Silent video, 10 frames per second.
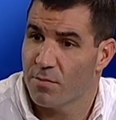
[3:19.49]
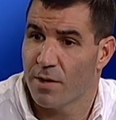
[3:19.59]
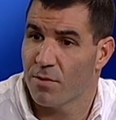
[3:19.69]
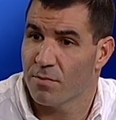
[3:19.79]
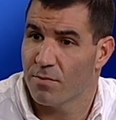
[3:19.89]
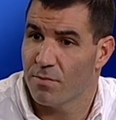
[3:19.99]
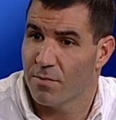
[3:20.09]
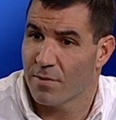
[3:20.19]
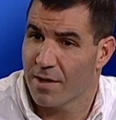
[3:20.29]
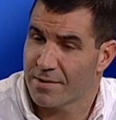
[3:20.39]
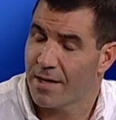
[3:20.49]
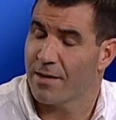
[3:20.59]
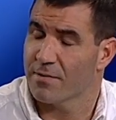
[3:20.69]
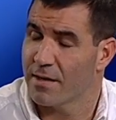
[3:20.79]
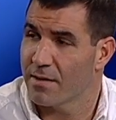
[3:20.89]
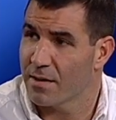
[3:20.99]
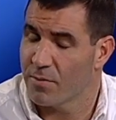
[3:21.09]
we're not entitled to anything,